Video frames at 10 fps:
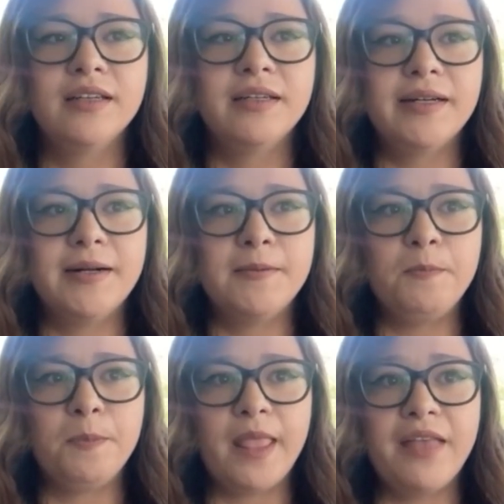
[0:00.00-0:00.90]

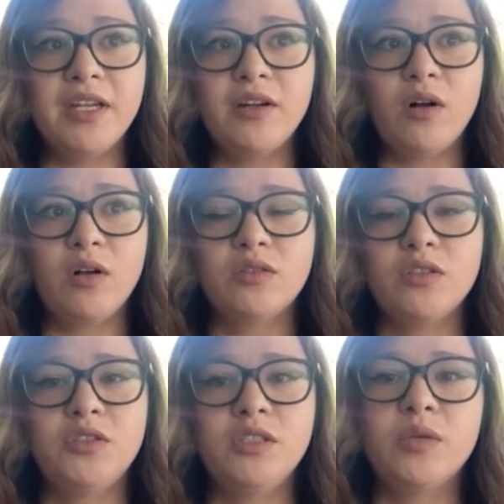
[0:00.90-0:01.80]
And then I'll
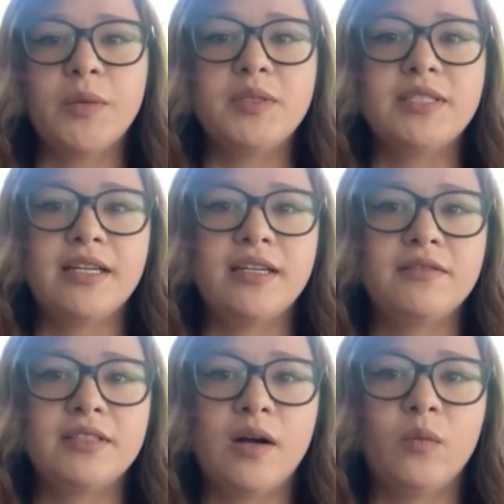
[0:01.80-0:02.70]
also choose
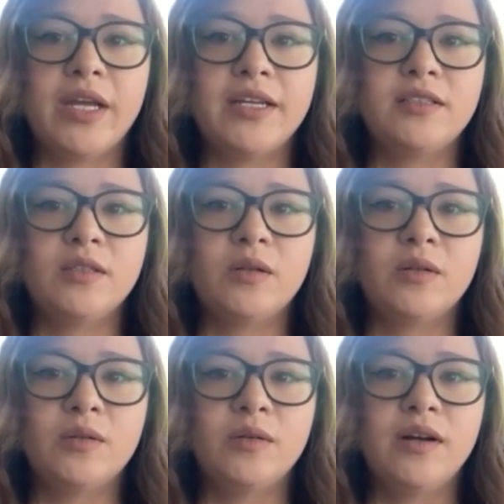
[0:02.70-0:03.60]
representatives that way. So
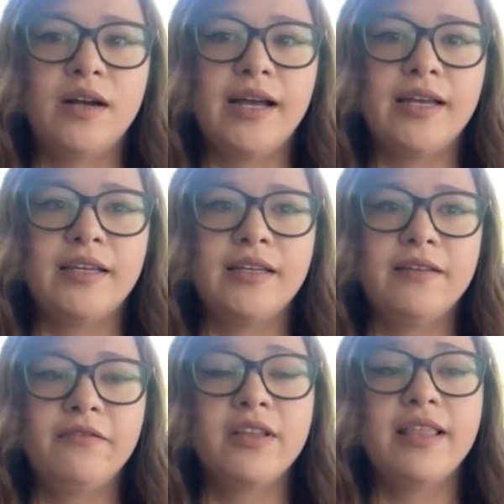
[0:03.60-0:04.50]

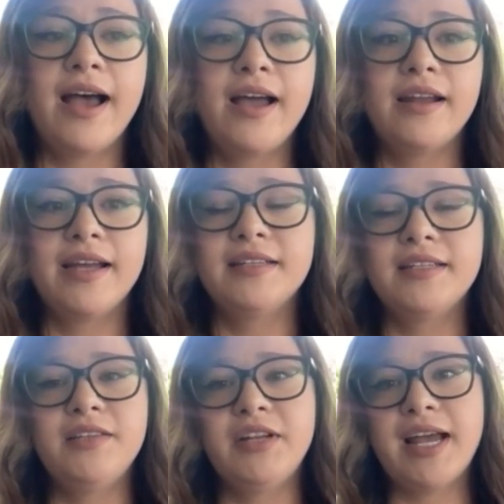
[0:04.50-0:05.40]
for that, I
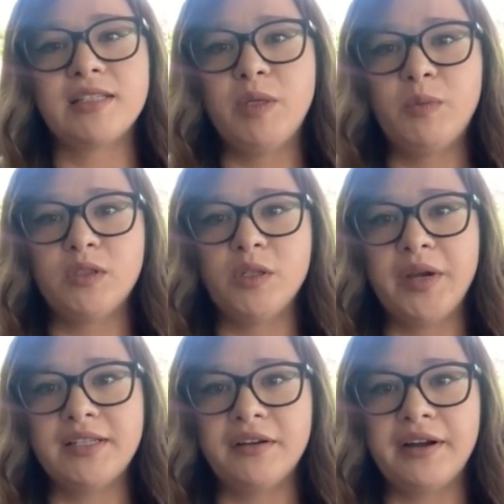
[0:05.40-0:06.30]
didn't even ask people to
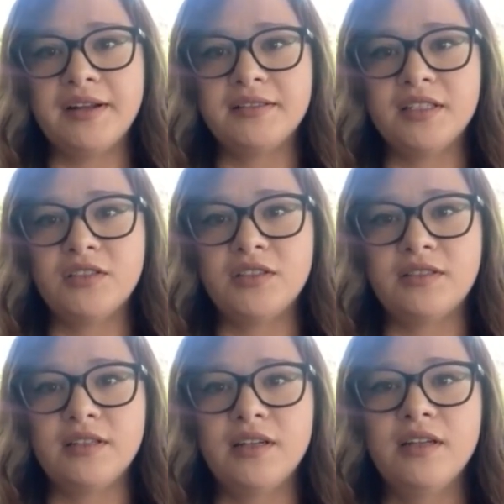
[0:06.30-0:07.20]
raise their hands. I
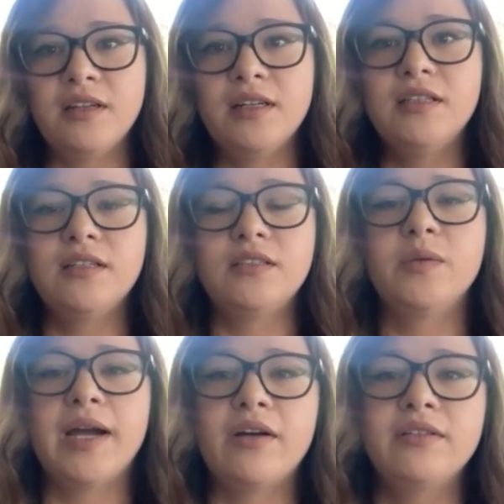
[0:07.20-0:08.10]
just looked
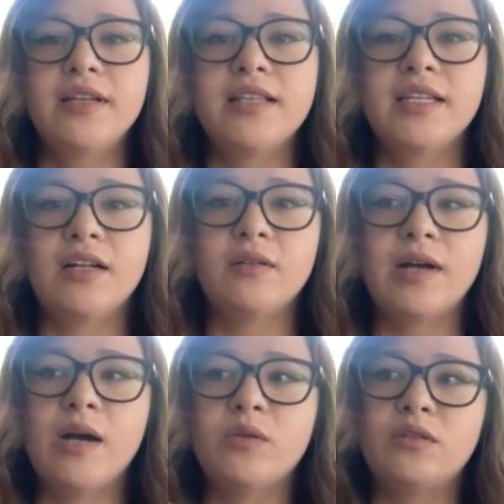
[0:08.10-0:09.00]
around, and then
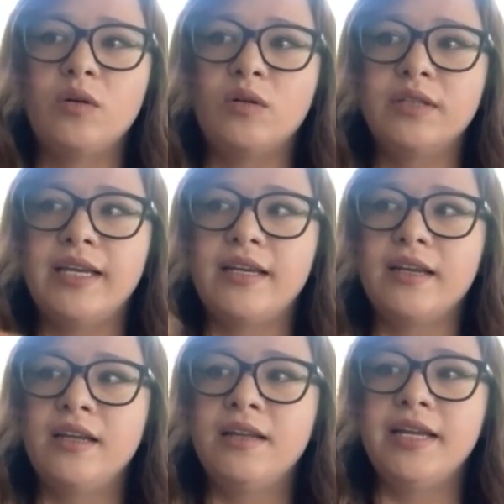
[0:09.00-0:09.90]
I was told
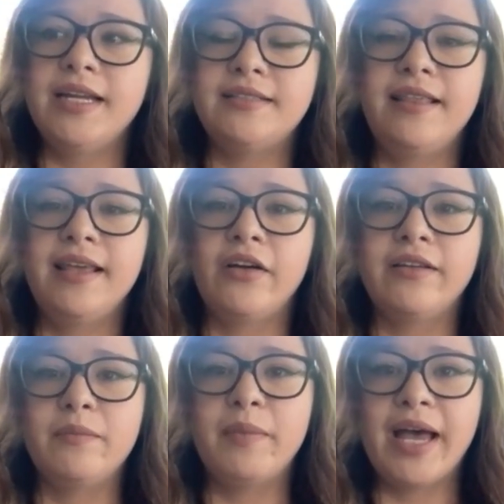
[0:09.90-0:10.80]
like it's there
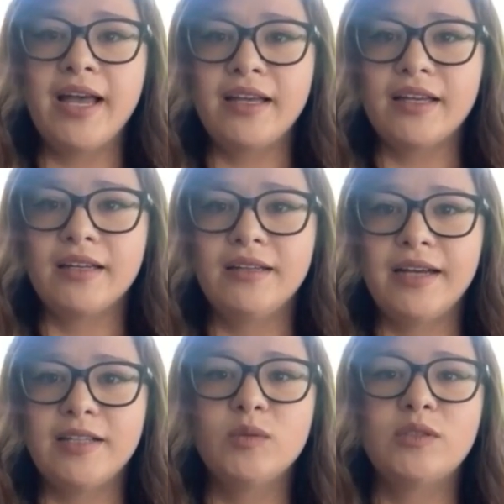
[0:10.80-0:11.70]
in the back.
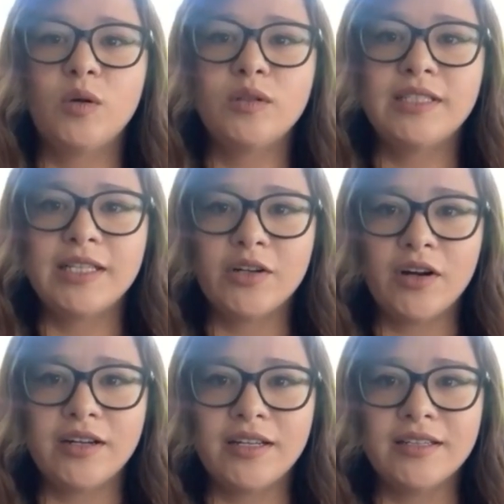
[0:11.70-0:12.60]
I just told
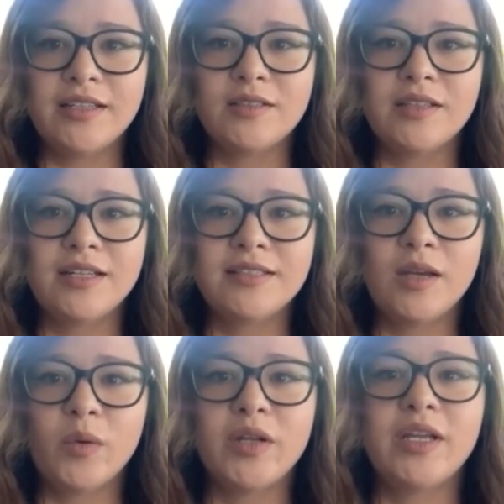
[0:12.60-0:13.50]
clairaudiently, so that's
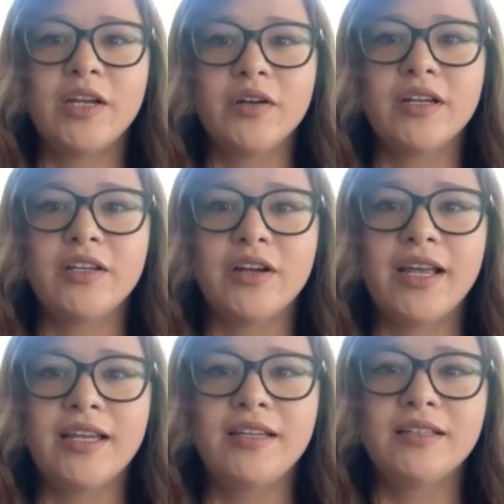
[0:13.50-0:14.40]
like where you hear it in your head.